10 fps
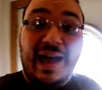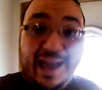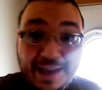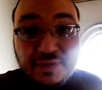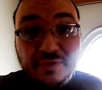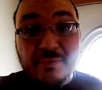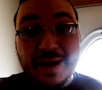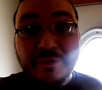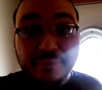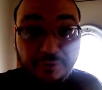as for
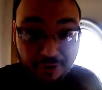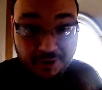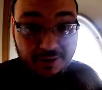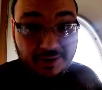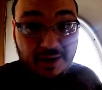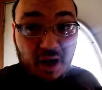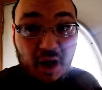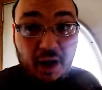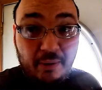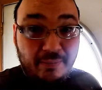my foot,
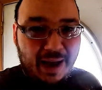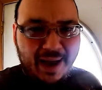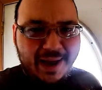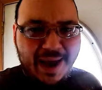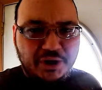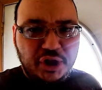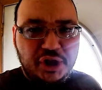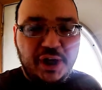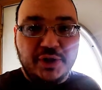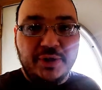um, I actually
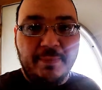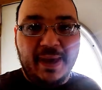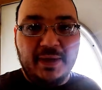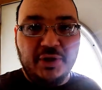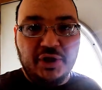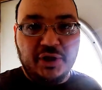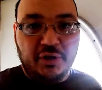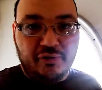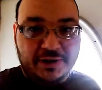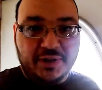changed the bandage to
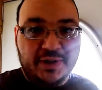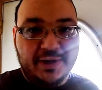dressing